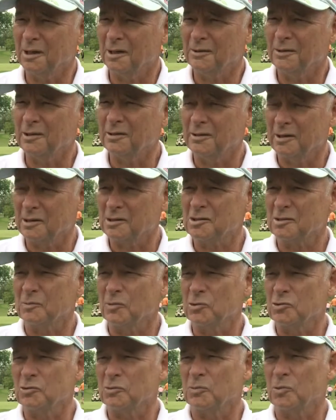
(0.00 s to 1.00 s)
I think that's
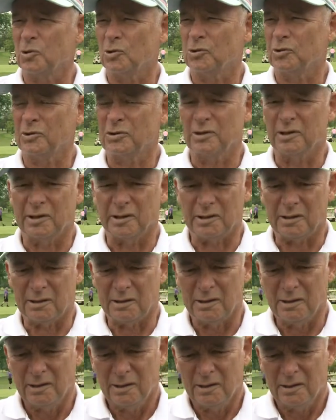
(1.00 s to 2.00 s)
the most important thing.
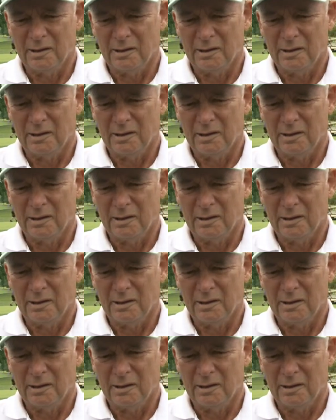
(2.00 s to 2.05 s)
And